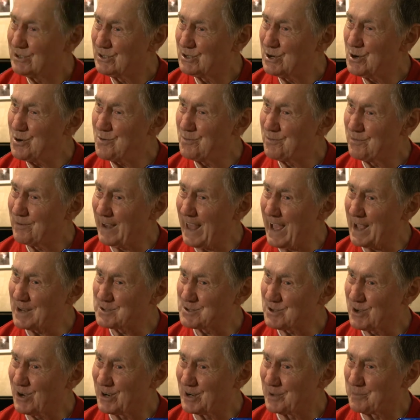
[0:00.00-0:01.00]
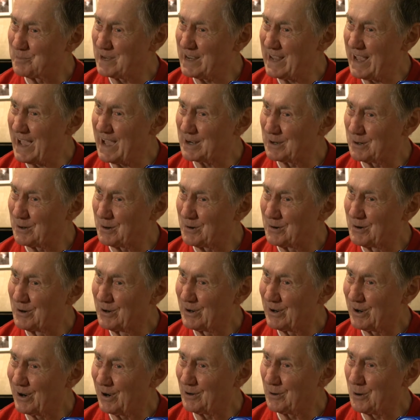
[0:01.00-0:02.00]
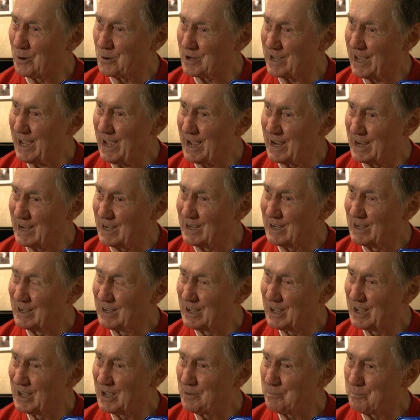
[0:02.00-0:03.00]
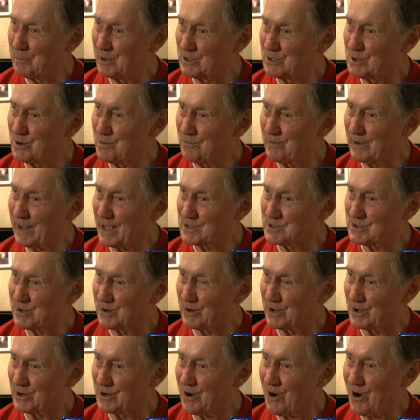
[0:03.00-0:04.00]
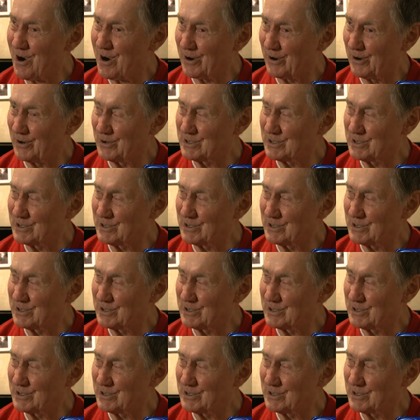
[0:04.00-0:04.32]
Two flats on a piano are okay but two flats on a car are